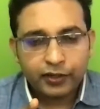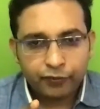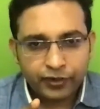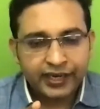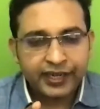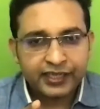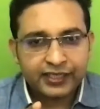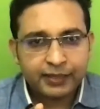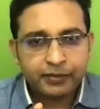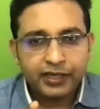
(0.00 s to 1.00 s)
for any
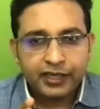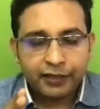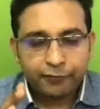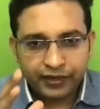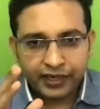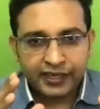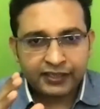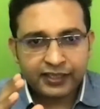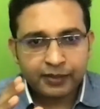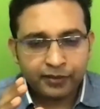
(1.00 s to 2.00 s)
exam. If Neet
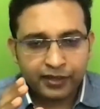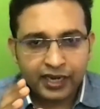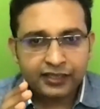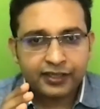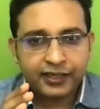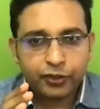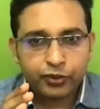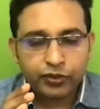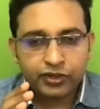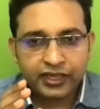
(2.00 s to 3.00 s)
exam, last
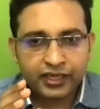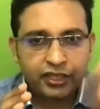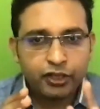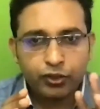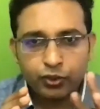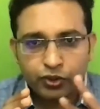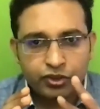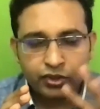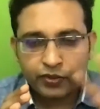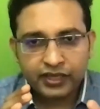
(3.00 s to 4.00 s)
2018 to
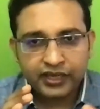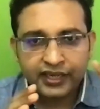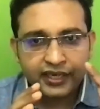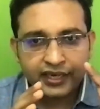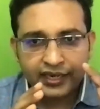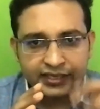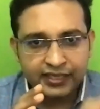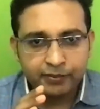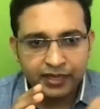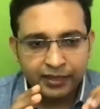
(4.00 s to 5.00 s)
2020
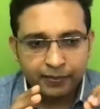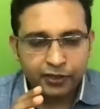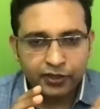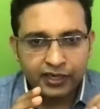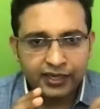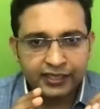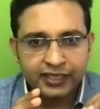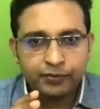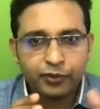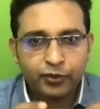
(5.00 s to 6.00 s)
exam, that particular
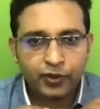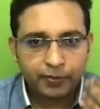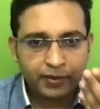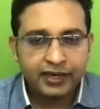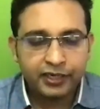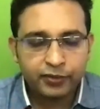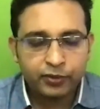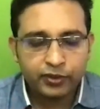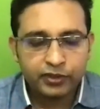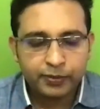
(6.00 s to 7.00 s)
exam you are planning
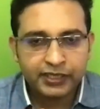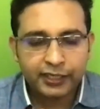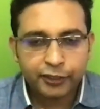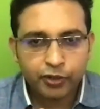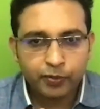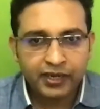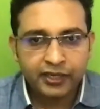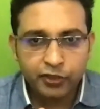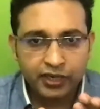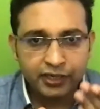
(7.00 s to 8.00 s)
to, specialty you are planning
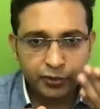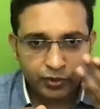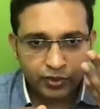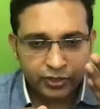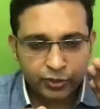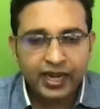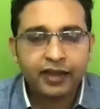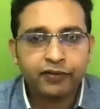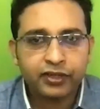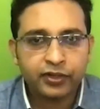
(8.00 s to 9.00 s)
to write, you should
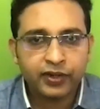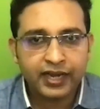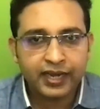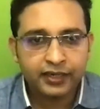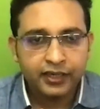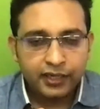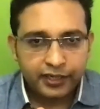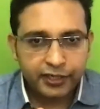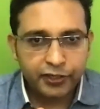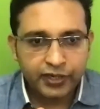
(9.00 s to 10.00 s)
have it
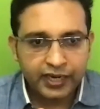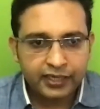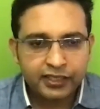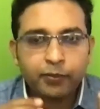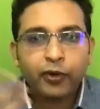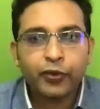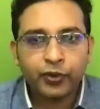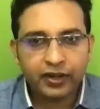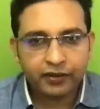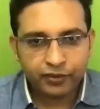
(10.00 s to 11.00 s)
in your hand. Somehow you
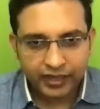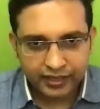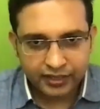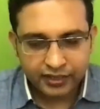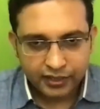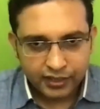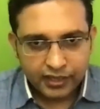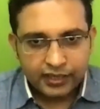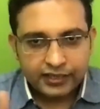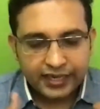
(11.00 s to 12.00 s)
have to get it.
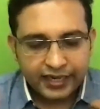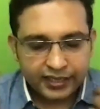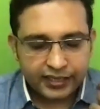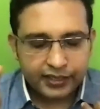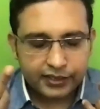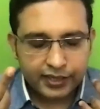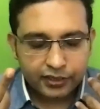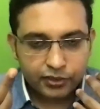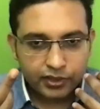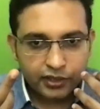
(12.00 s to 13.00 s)
Second thing is
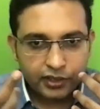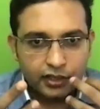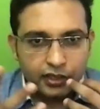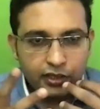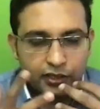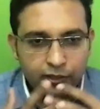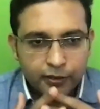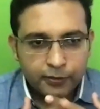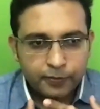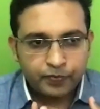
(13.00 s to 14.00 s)
actually
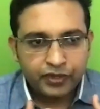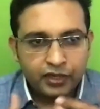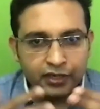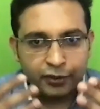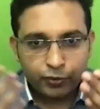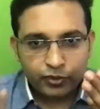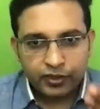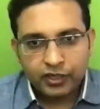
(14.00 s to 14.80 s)
to